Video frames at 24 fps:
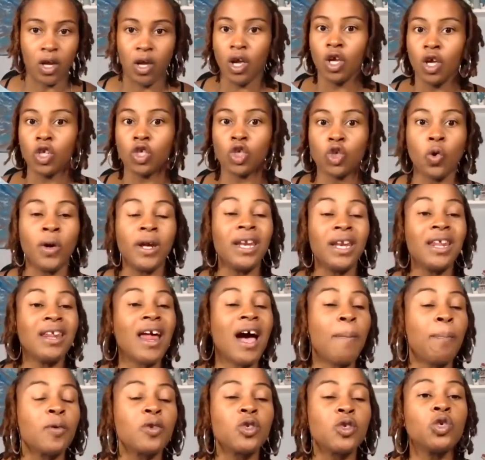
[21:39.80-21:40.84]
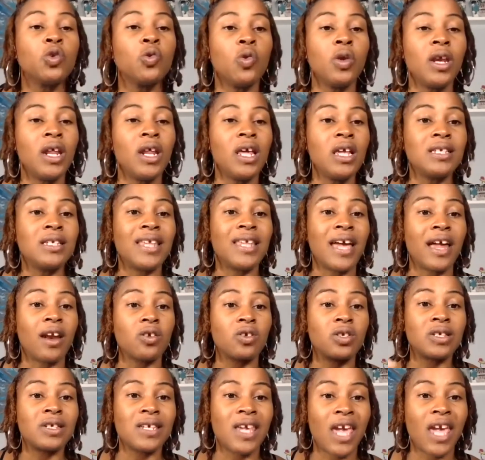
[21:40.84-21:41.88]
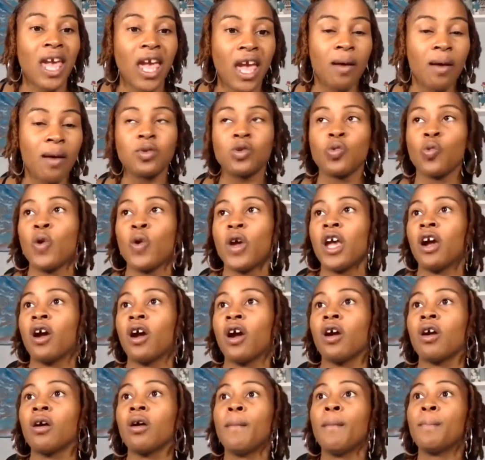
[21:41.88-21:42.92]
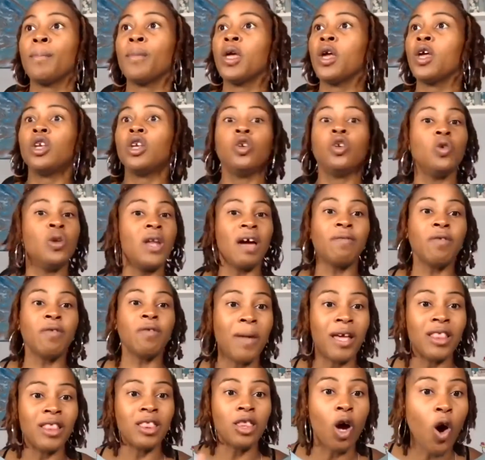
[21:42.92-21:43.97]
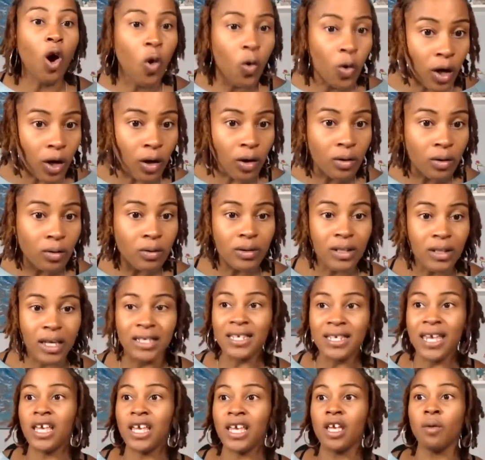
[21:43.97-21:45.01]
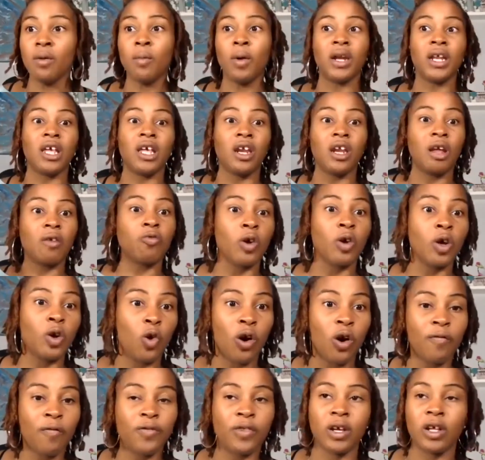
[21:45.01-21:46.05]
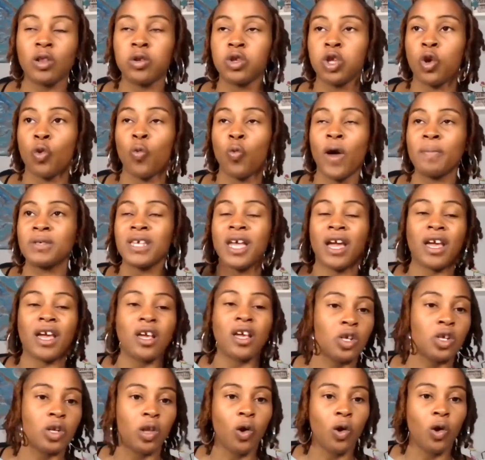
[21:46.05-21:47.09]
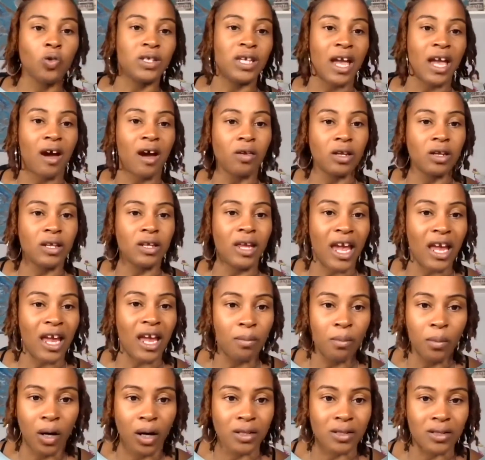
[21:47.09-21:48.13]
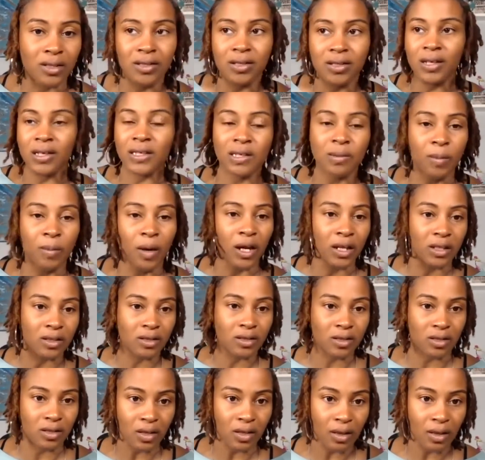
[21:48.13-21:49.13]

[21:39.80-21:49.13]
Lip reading: Joining opportunities that are scams where you never met the owner, they take your money and they run off. The website is closed down in 8 months, 6 months.